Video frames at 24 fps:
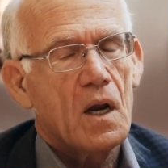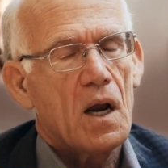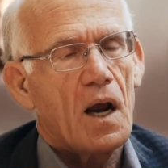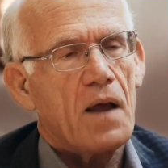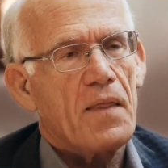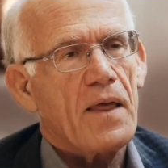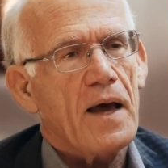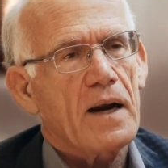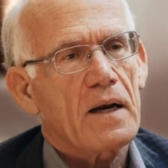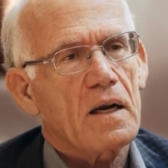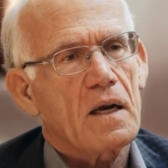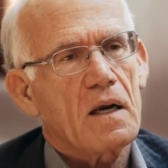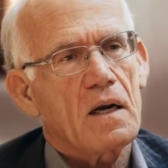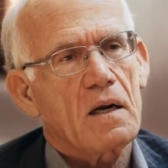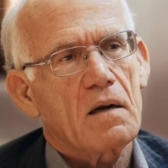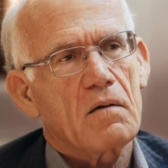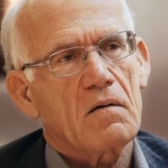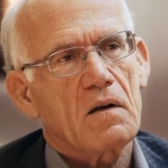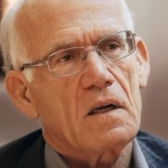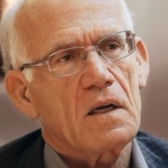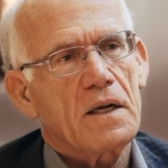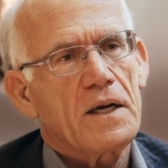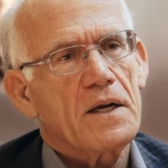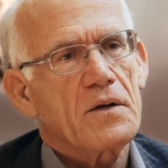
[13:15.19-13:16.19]
And that
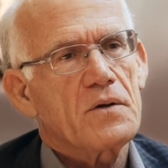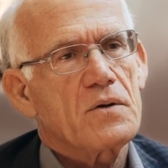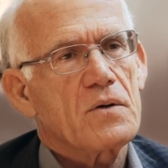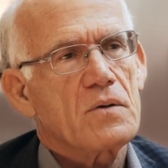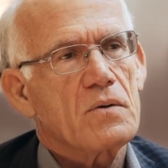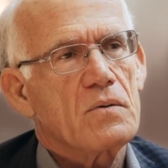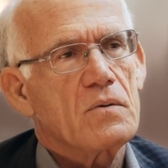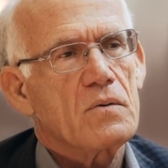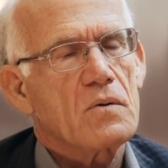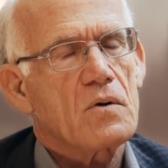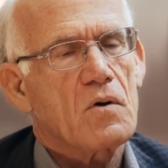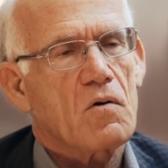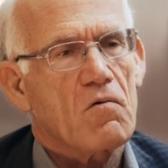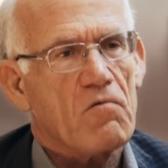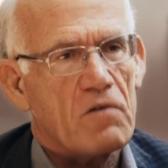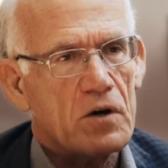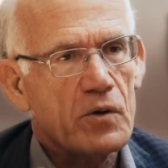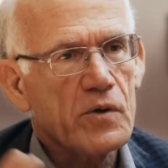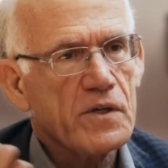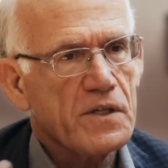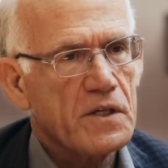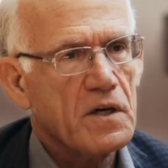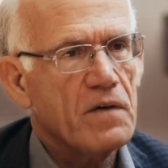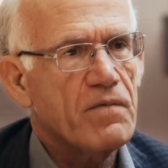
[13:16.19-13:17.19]
can lead to
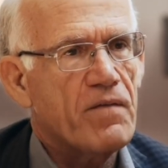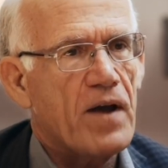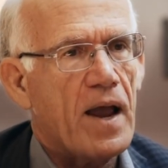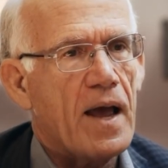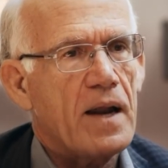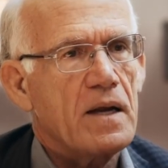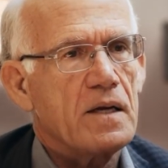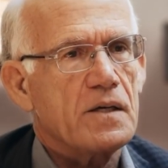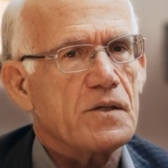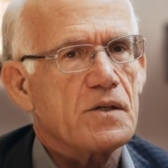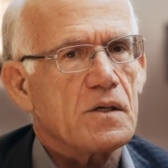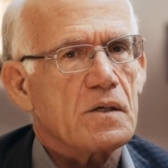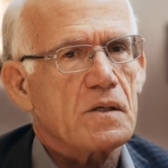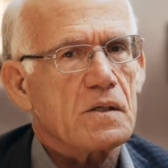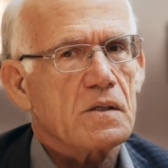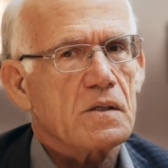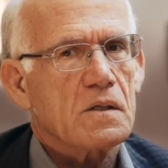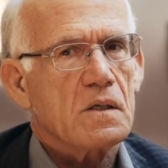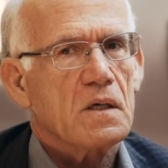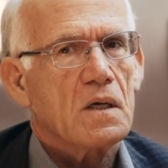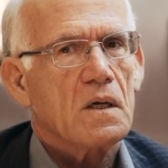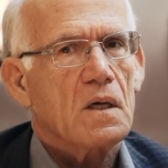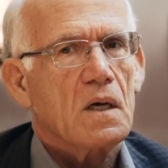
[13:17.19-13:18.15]
careerist advantages.